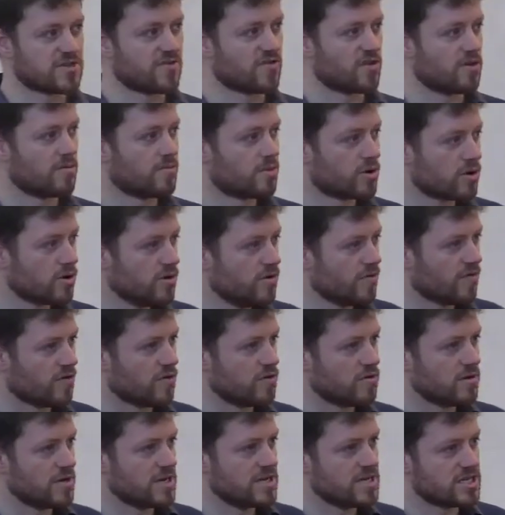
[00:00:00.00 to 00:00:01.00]
for
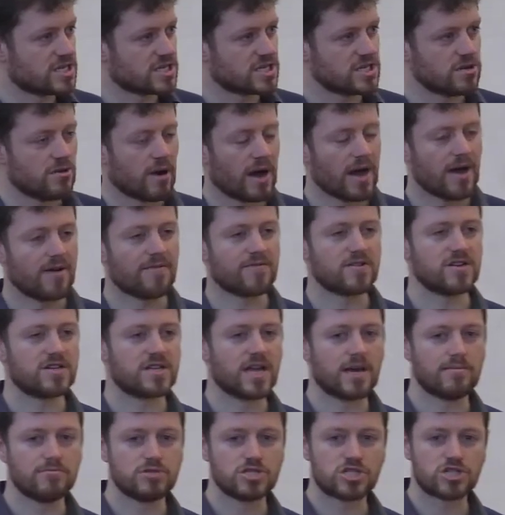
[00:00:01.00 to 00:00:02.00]
approval is you have to
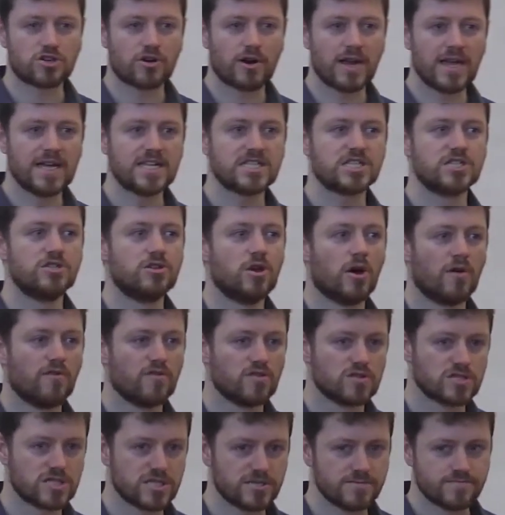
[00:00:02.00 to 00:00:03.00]
demonstrate its
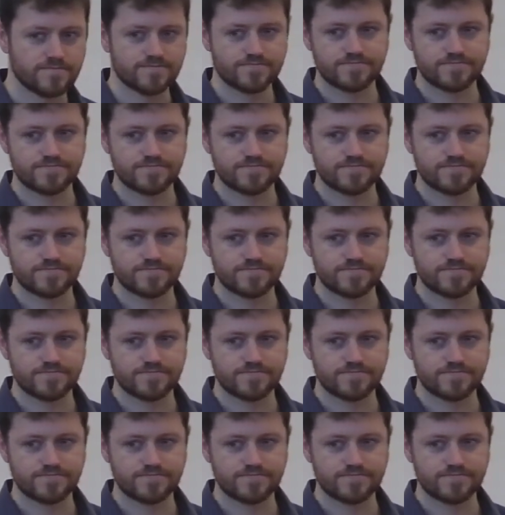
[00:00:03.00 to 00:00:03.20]
novelty.